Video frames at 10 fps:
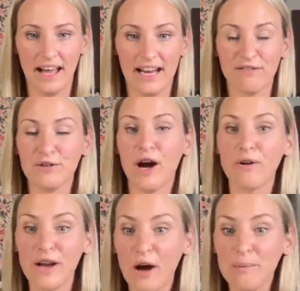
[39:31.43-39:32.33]
And if you
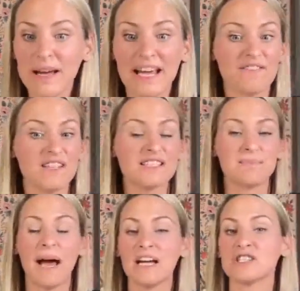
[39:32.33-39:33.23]
don't know me, if this
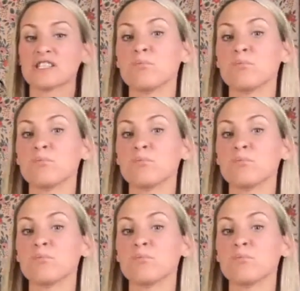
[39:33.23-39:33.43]
page is